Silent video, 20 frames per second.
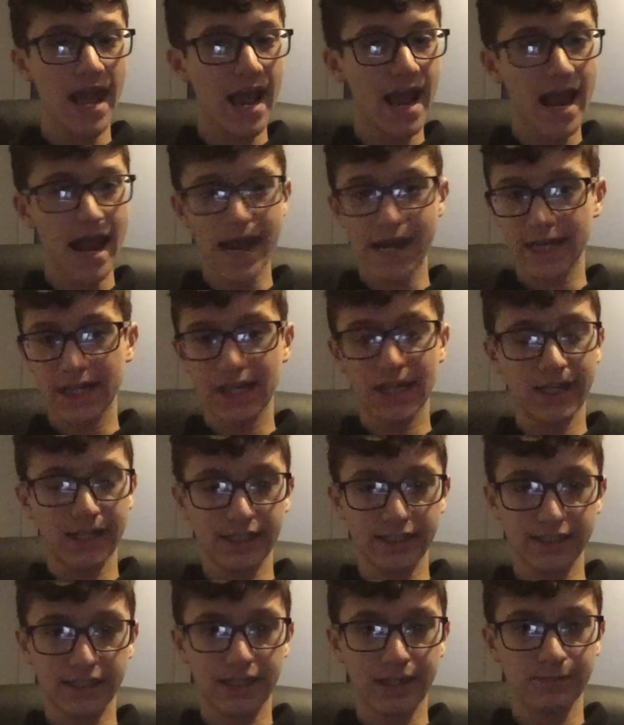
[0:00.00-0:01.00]
any of
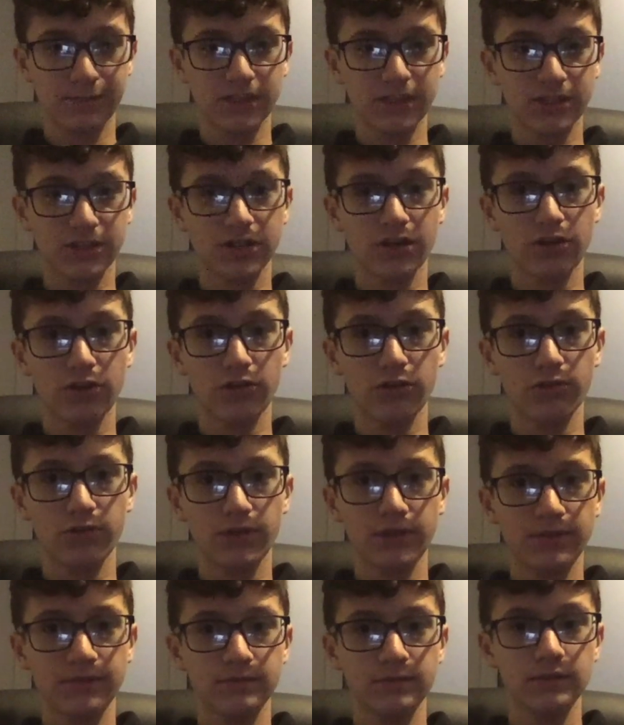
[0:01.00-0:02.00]
these games I showed,
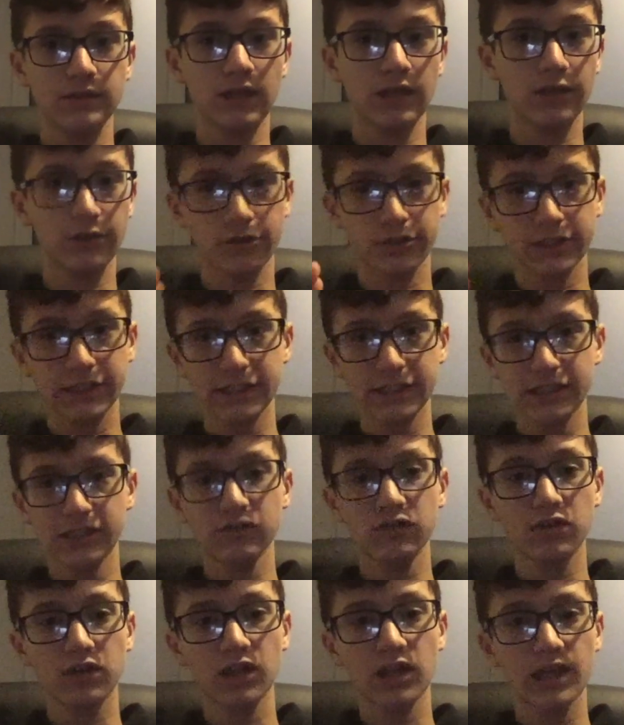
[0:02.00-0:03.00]
other than
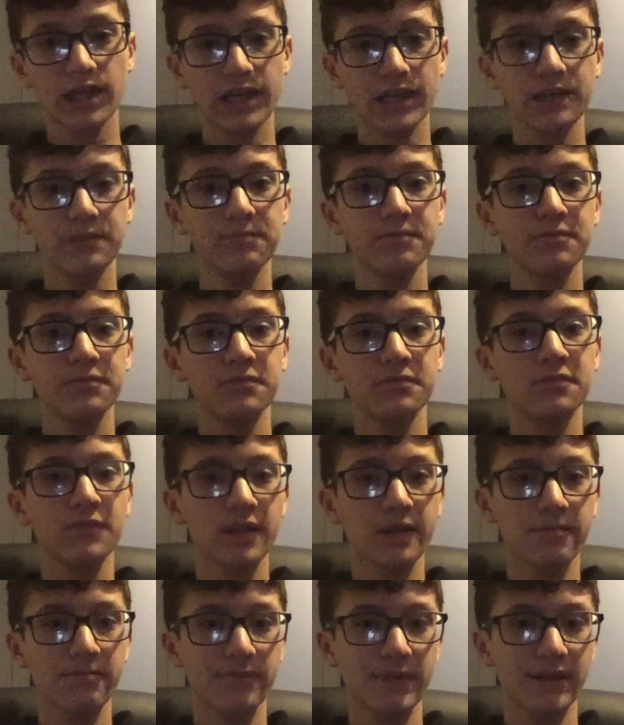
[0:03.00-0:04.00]
Hill Climb,
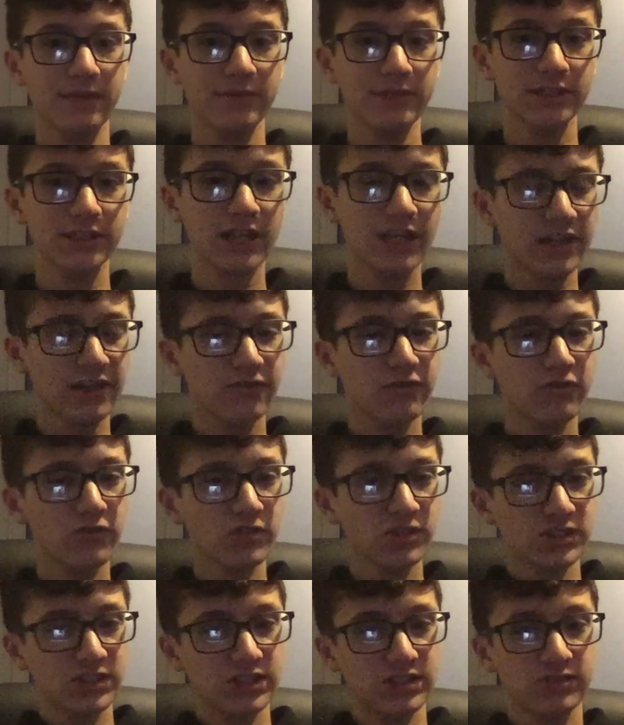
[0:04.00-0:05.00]
maybe Sonic
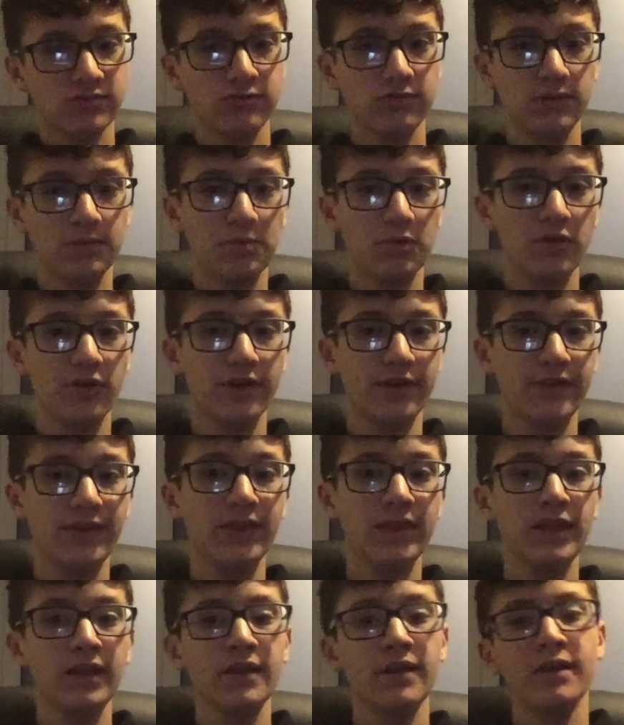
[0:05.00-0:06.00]
Forces to a point,
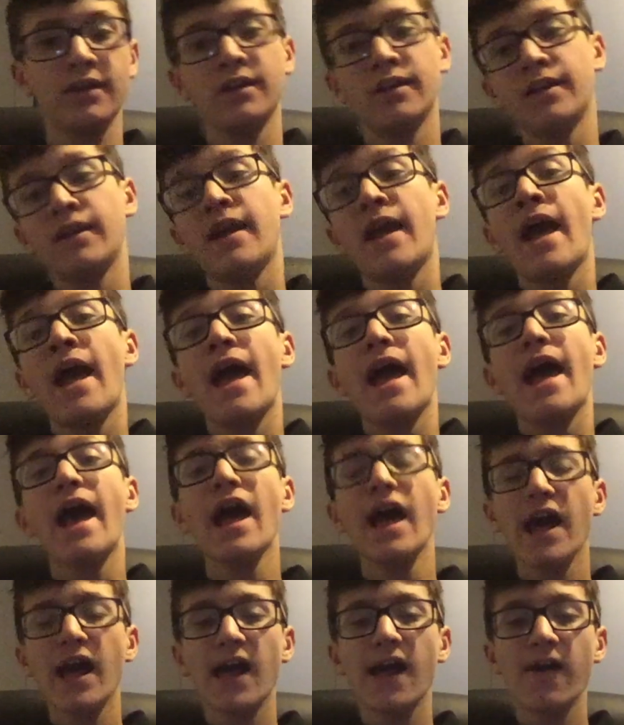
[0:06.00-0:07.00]

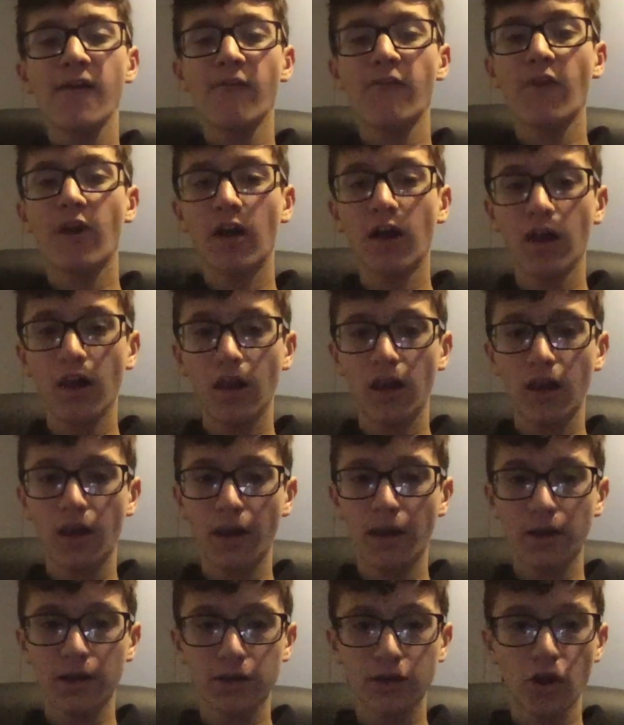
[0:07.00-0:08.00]
have
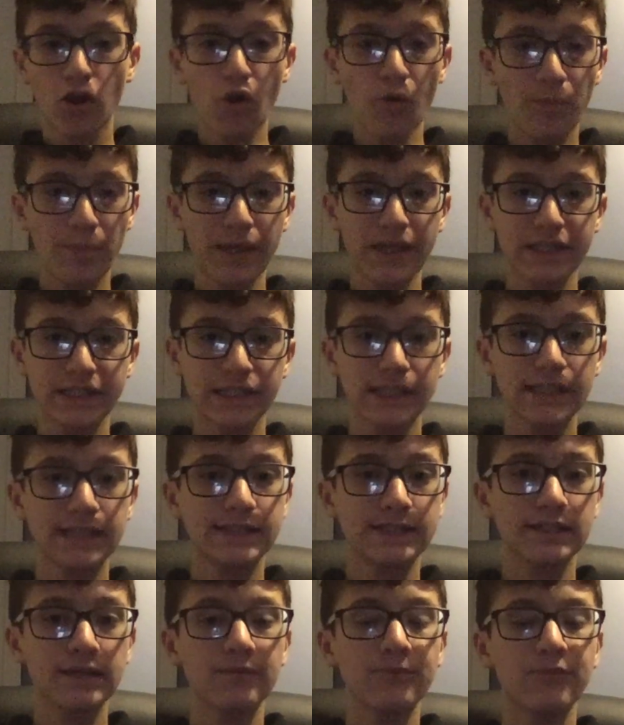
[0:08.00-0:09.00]
a coping
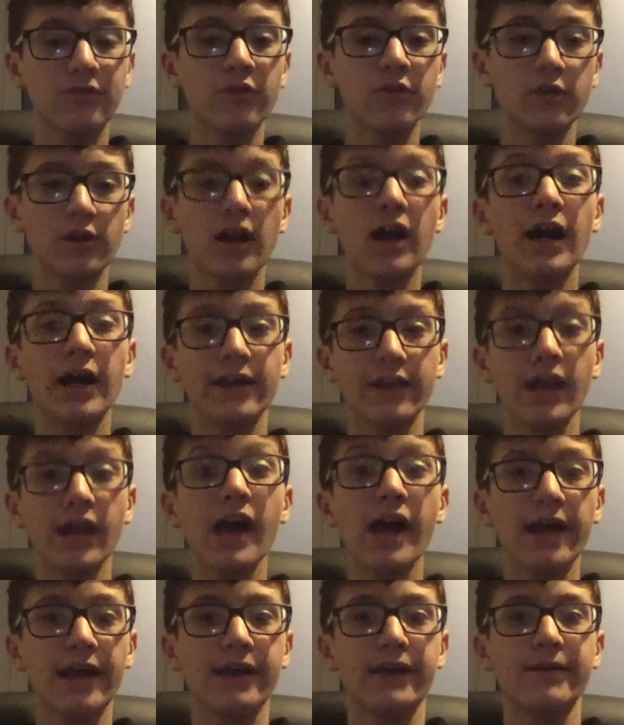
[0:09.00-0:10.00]
system for
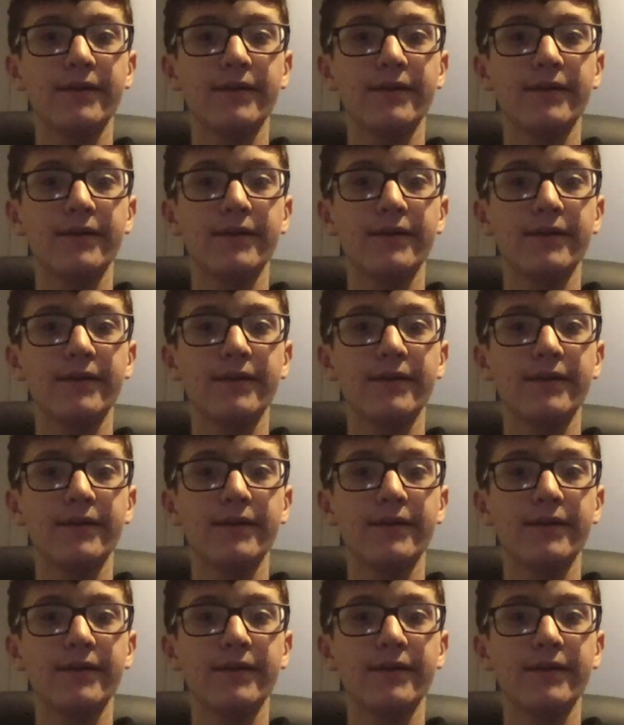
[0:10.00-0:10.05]
online.